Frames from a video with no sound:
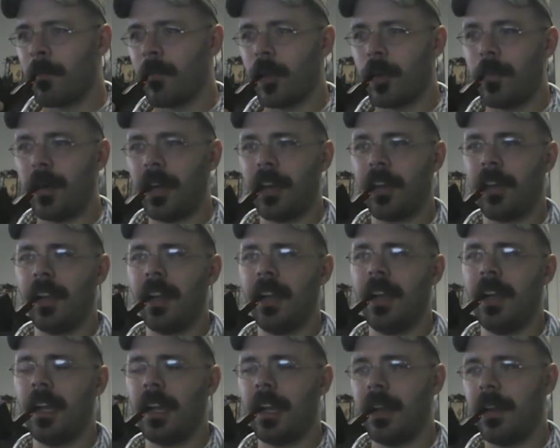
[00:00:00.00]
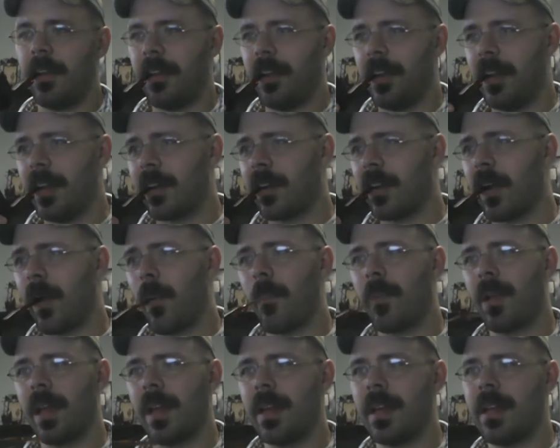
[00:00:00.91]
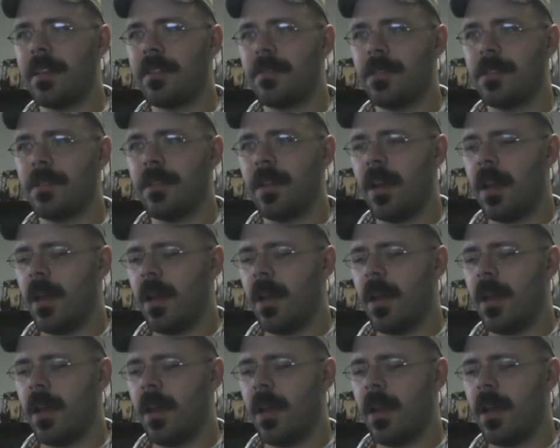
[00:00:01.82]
but she doesn't complain as